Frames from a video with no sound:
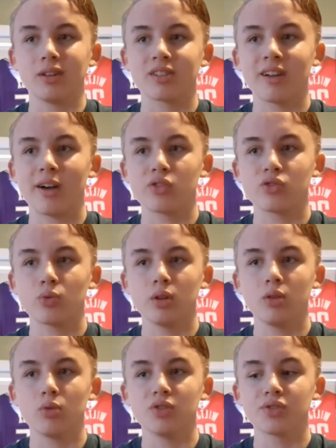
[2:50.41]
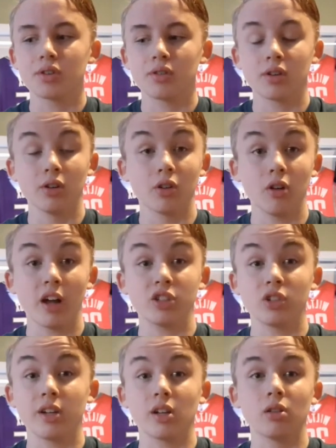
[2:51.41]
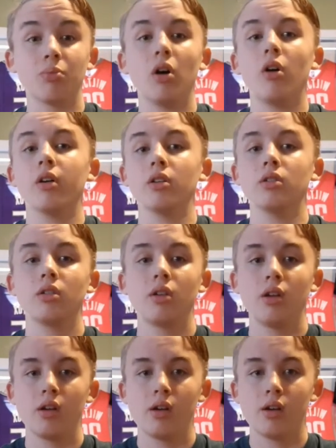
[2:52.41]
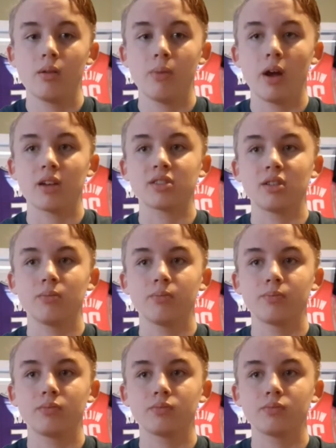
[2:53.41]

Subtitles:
His last tweet was congratulating LeBron on passing him.